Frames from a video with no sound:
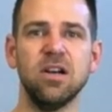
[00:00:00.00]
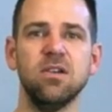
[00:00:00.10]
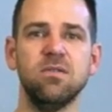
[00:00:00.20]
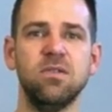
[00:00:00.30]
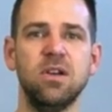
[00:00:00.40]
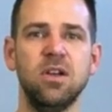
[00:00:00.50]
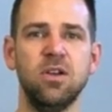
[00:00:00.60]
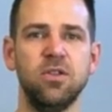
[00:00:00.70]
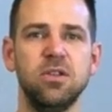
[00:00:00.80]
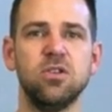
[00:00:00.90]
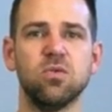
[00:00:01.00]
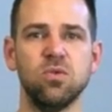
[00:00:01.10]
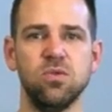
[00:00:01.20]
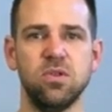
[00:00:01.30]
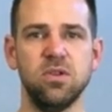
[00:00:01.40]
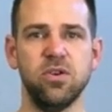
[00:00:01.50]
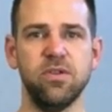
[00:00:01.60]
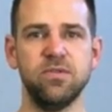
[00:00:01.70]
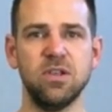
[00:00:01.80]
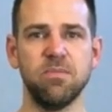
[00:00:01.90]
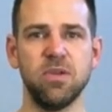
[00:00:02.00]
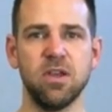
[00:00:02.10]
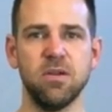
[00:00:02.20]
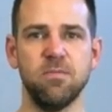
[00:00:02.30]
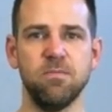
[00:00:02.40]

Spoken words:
of the truth of something?